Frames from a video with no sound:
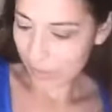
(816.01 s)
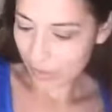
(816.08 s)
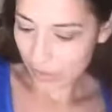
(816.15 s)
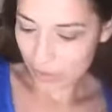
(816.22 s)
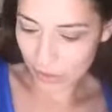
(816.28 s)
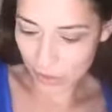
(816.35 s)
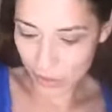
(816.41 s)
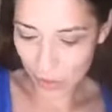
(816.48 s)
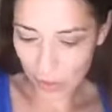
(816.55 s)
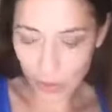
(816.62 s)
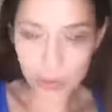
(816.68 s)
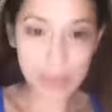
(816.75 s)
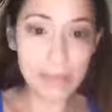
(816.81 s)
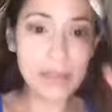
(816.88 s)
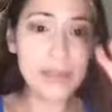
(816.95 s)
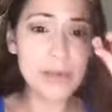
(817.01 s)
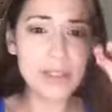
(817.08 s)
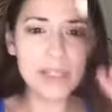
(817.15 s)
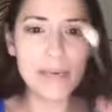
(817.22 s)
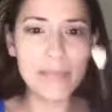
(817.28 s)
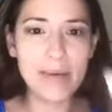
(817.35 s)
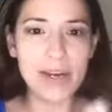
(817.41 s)
So let me
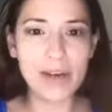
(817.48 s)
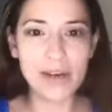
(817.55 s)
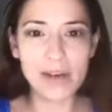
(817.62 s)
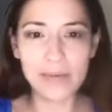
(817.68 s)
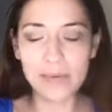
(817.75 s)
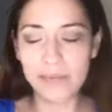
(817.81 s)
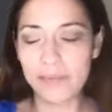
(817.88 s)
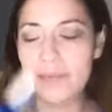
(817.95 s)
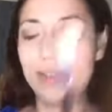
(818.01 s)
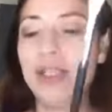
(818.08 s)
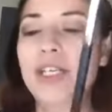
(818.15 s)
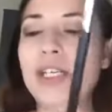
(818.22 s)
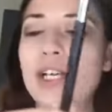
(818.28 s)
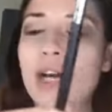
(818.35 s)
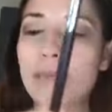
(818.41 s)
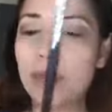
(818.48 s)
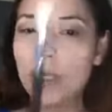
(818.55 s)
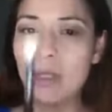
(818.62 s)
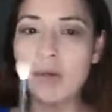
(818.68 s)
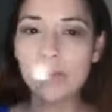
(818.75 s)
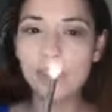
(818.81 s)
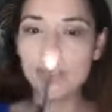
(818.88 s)
use a mirror up
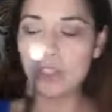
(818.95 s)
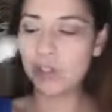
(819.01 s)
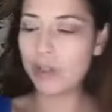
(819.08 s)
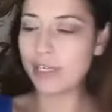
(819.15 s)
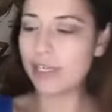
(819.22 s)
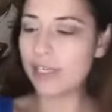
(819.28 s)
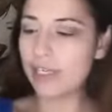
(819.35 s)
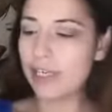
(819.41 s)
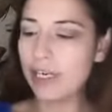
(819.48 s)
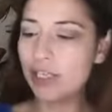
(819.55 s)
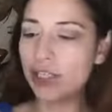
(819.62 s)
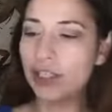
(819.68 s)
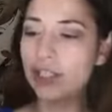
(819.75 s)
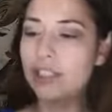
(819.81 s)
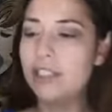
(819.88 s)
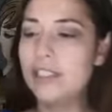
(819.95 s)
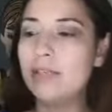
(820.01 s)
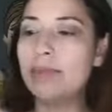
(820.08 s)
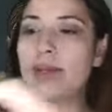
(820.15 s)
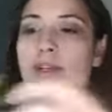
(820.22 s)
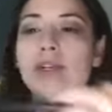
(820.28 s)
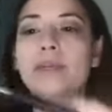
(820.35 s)
close so I can actually see
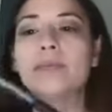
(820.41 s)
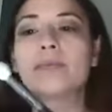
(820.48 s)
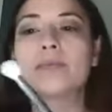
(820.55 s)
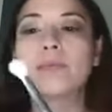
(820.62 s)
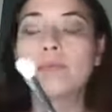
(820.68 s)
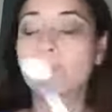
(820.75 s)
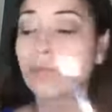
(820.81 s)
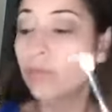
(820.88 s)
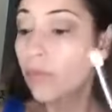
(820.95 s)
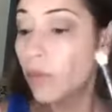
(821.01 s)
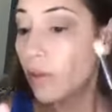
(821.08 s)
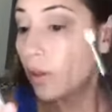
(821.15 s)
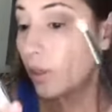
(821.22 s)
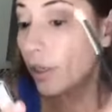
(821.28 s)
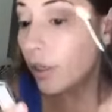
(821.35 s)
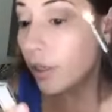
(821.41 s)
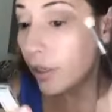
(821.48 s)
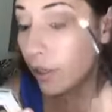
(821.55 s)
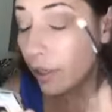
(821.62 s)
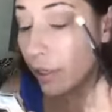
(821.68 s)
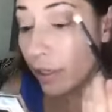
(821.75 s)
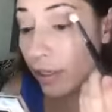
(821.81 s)
better.
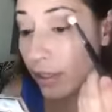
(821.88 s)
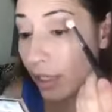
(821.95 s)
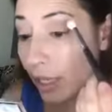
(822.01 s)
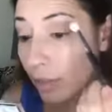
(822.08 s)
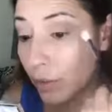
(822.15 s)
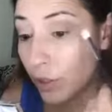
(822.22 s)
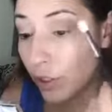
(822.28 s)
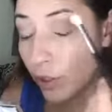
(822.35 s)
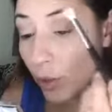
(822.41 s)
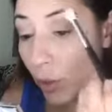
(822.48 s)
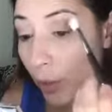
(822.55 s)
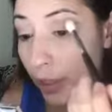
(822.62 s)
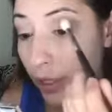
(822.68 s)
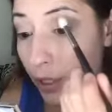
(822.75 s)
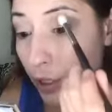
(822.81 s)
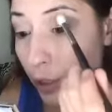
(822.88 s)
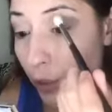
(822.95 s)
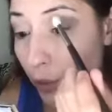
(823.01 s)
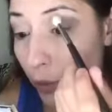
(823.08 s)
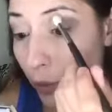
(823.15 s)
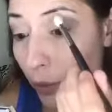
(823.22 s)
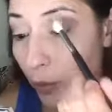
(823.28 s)
And I'm just going
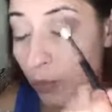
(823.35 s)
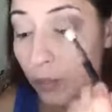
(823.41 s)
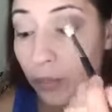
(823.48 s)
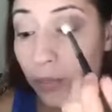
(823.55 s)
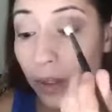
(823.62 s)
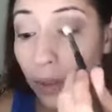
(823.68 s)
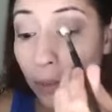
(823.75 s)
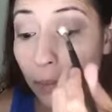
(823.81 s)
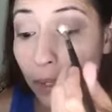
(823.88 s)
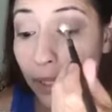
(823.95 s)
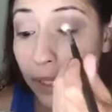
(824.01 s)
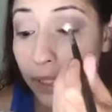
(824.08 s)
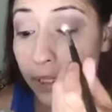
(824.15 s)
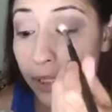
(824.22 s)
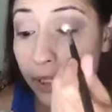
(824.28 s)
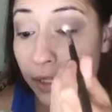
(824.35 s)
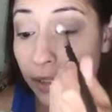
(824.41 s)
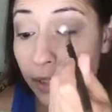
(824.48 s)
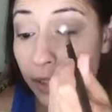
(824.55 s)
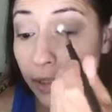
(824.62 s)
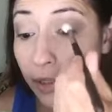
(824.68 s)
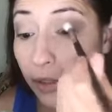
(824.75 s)
to blend it
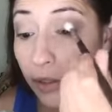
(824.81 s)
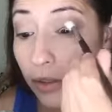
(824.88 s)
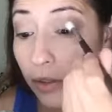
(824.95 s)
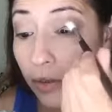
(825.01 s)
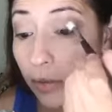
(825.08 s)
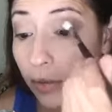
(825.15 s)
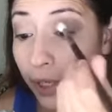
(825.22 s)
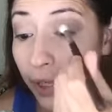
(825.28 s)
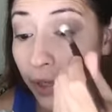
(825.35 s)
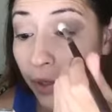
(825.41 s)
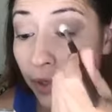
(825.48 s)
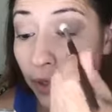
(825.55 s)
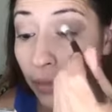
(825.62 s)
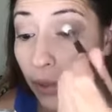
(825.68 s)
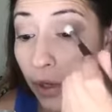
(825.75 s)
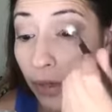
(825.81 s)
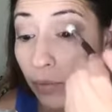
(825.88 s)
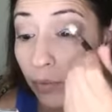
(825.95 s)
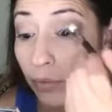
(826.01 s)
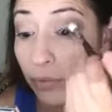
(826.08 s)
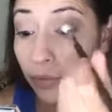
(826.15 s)
right here at the bottom.